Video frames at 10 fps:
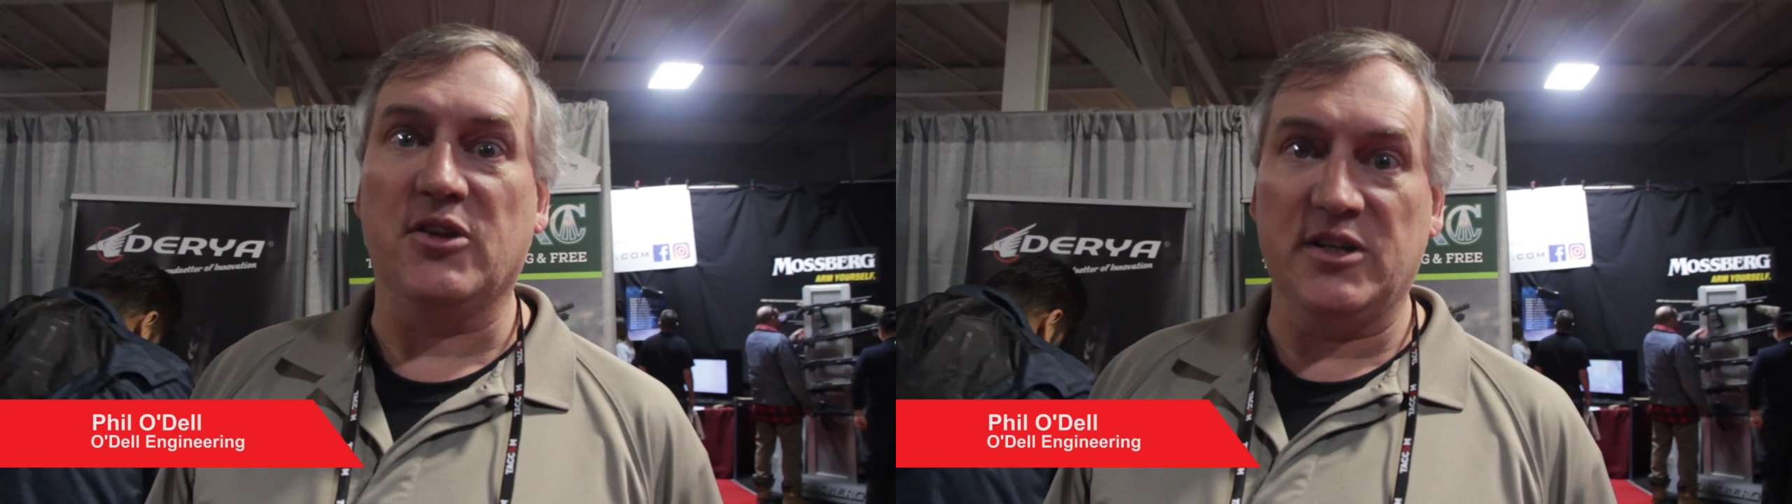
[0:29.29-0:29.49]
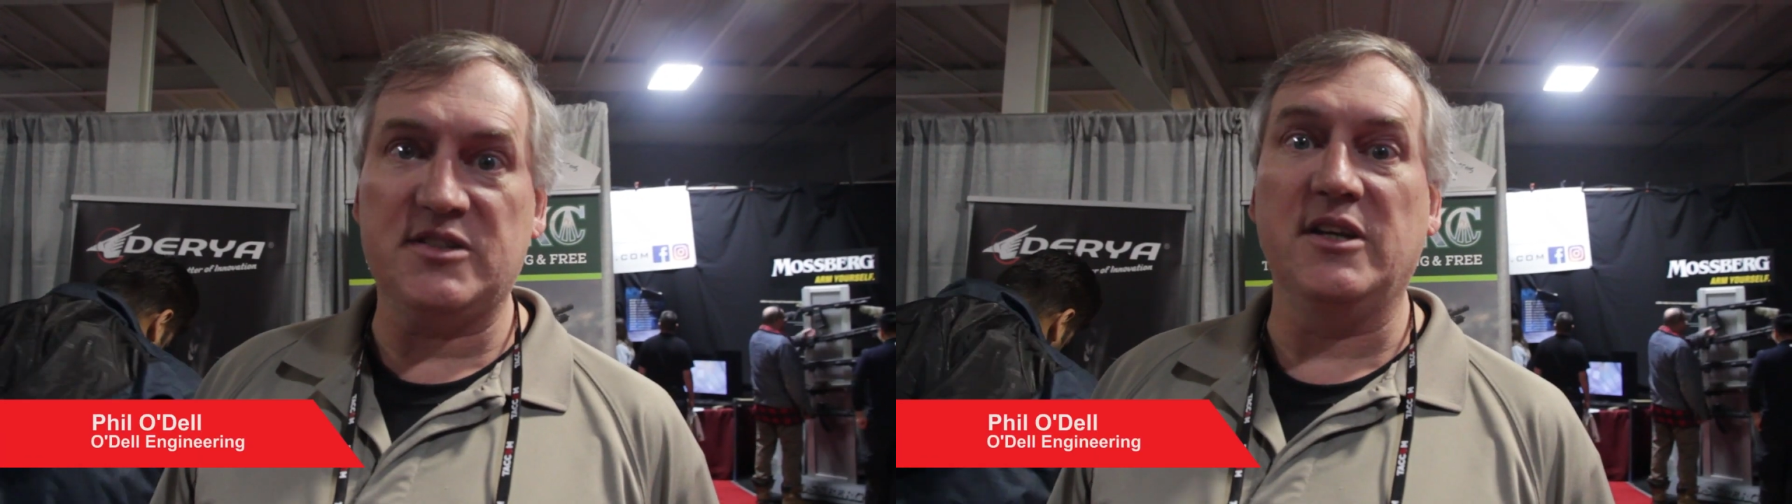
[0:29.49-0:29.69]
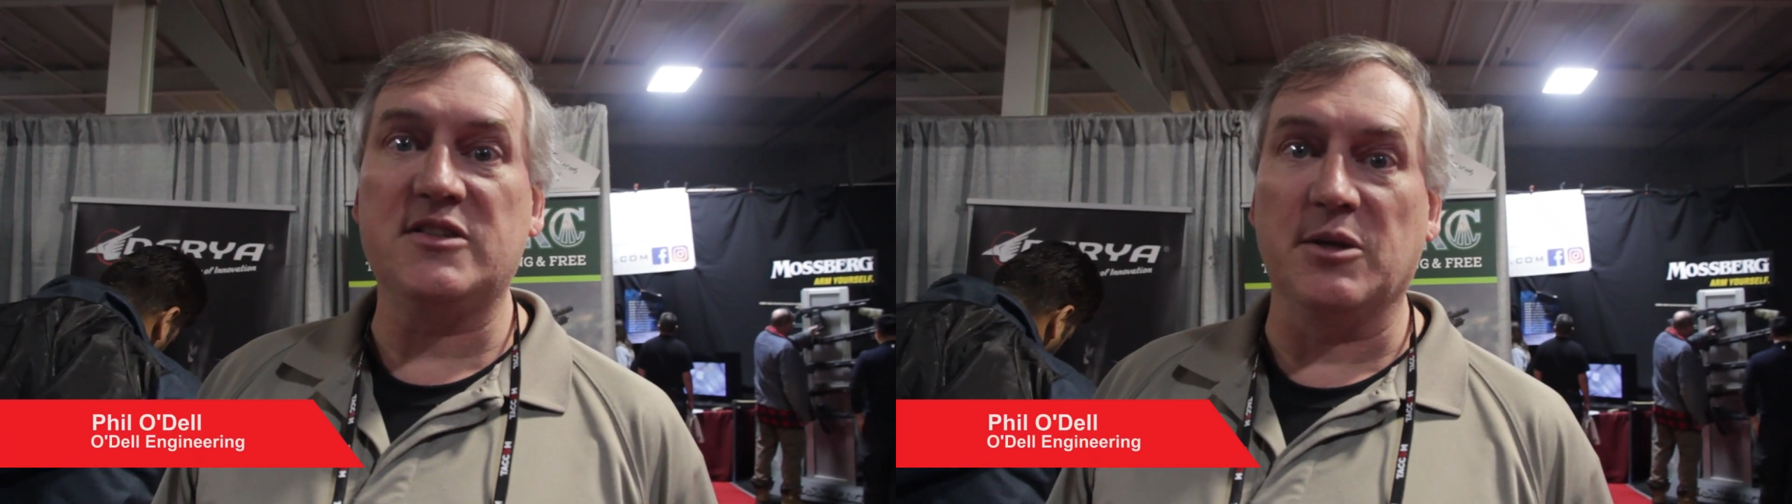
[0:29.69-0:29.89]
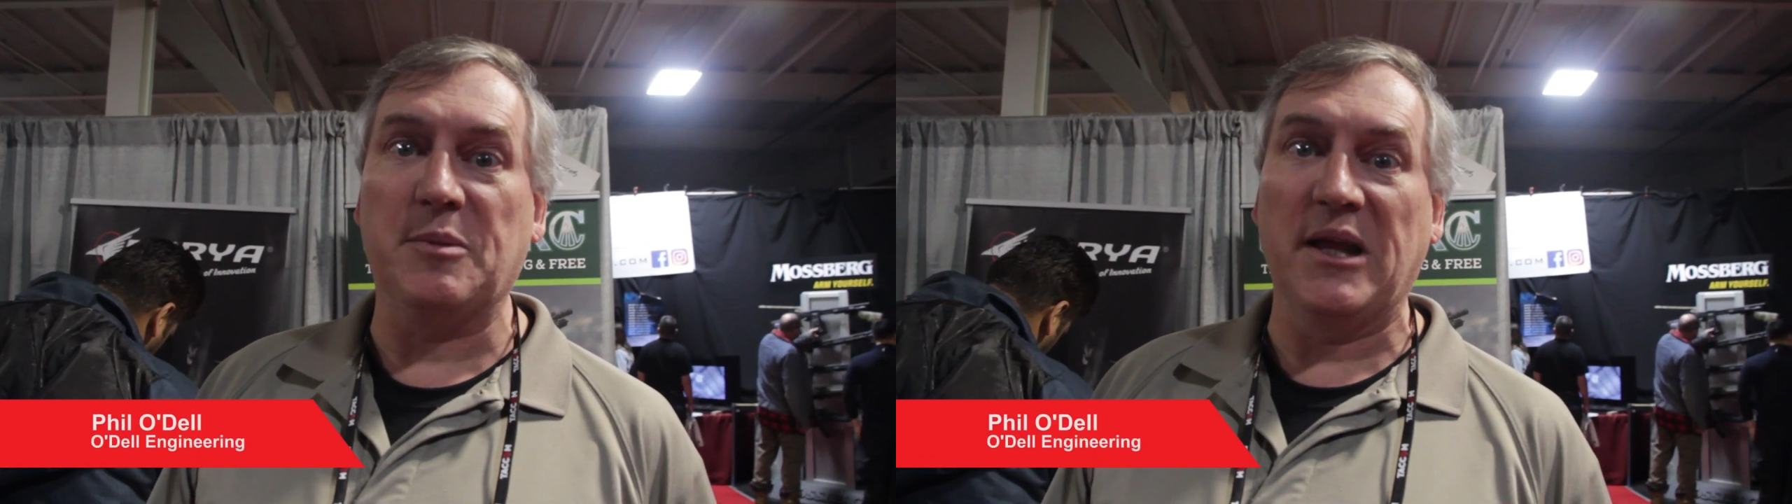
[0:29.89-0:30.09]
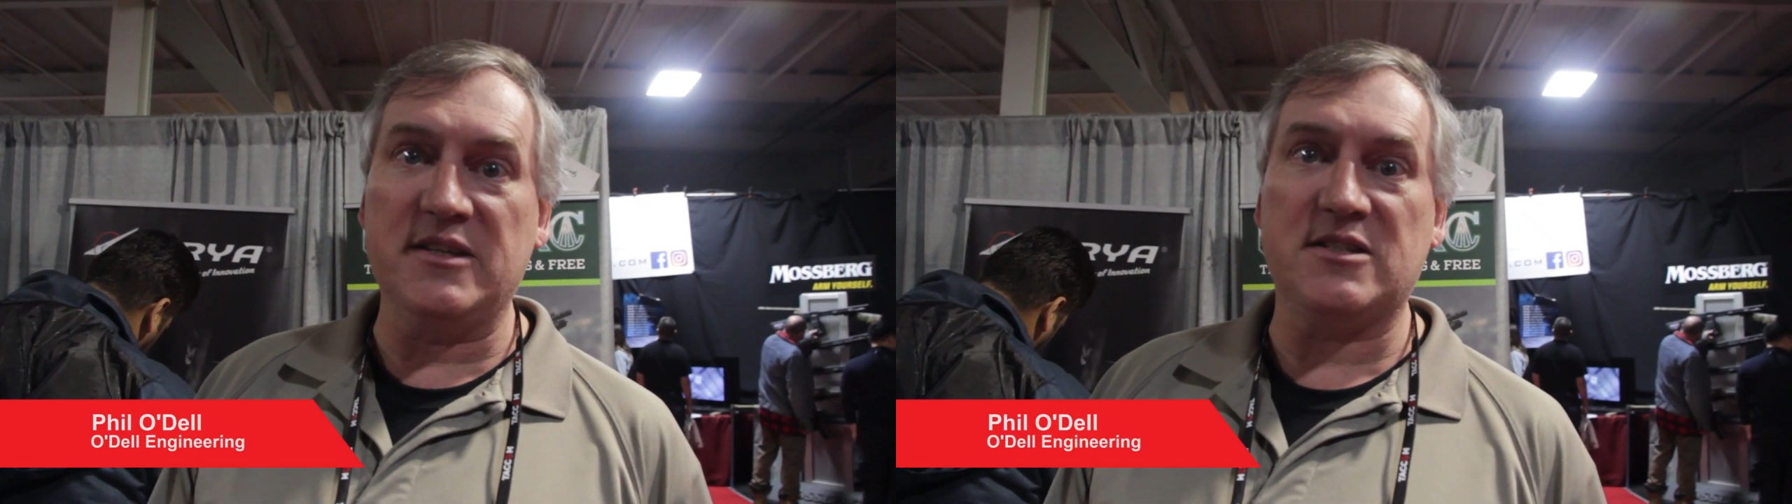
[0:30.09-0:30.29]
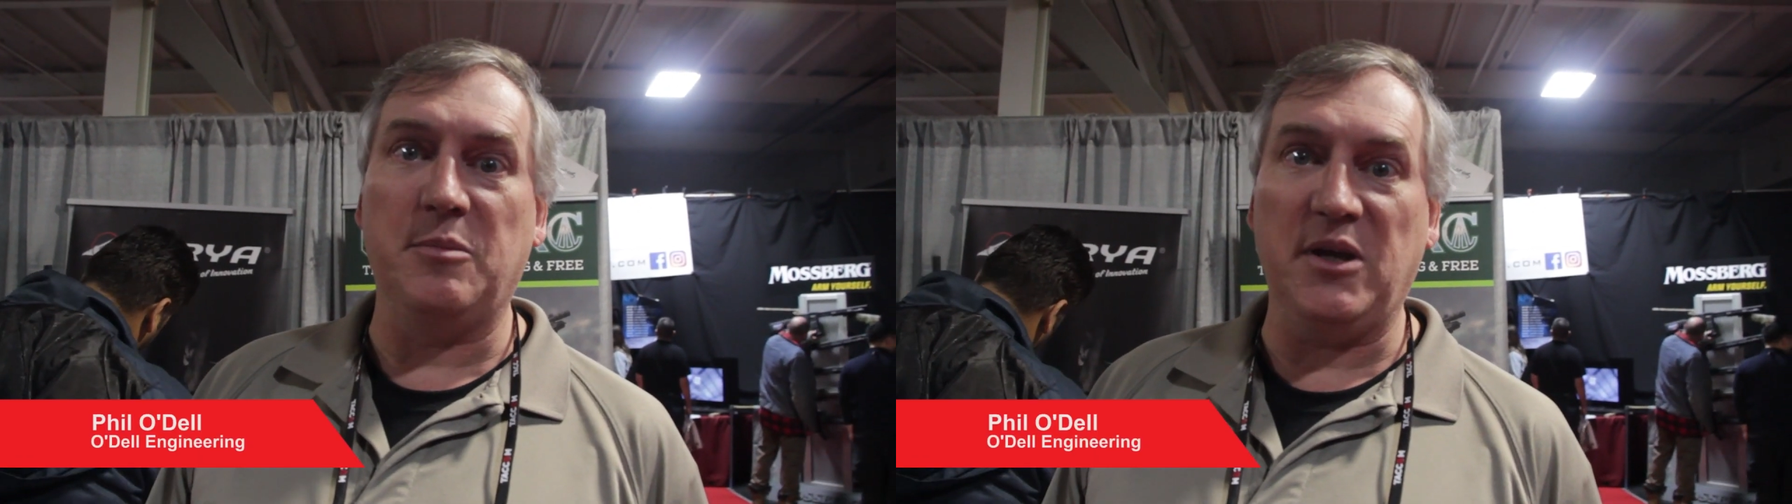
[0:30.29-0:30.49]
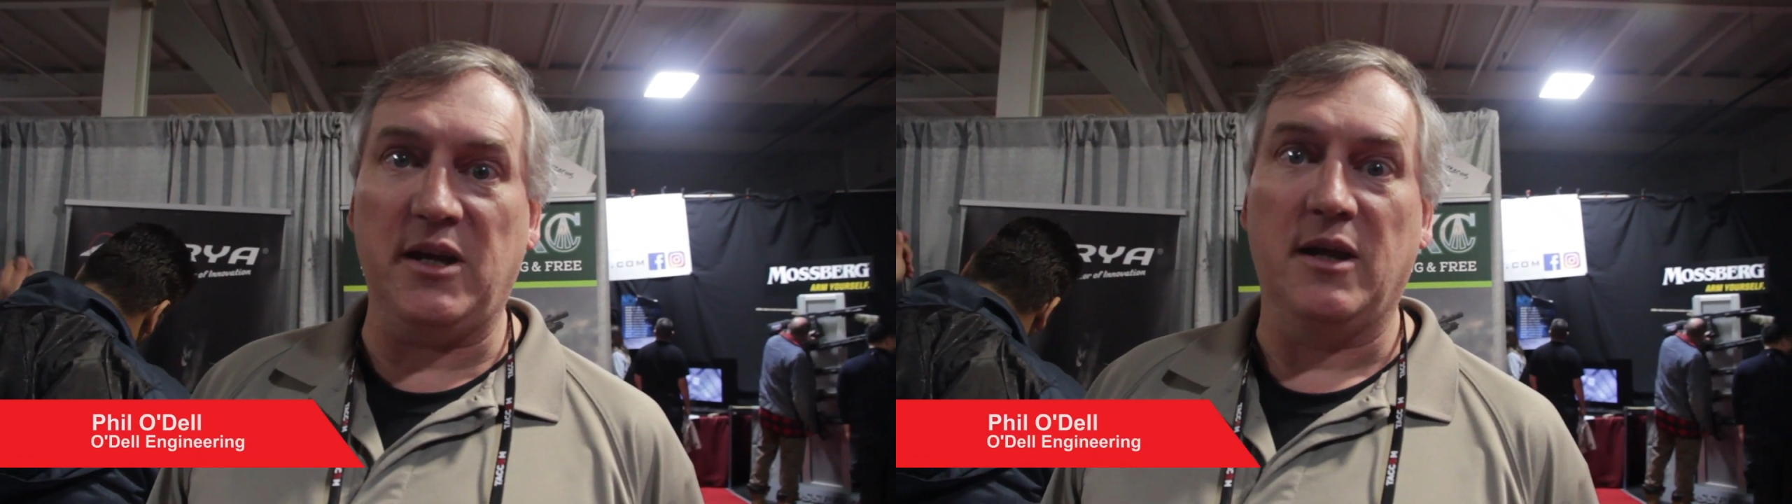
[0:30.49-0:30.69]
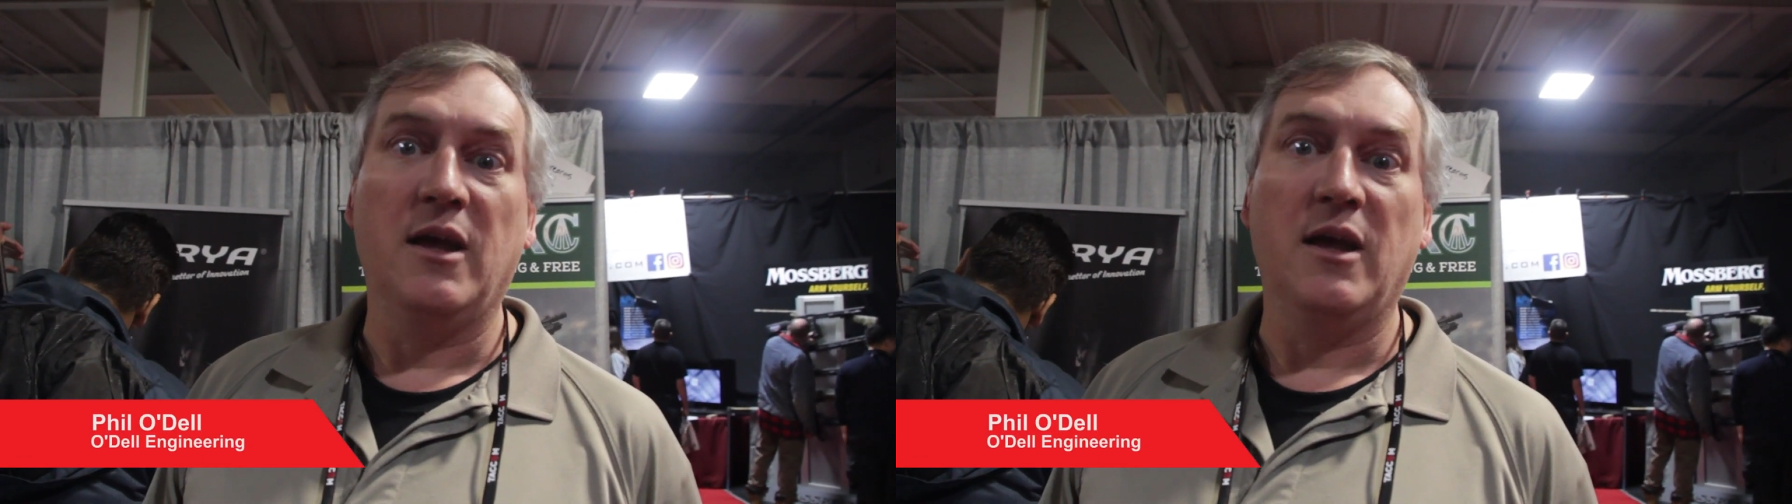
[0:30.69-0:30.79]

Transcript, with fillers: This is the place to be.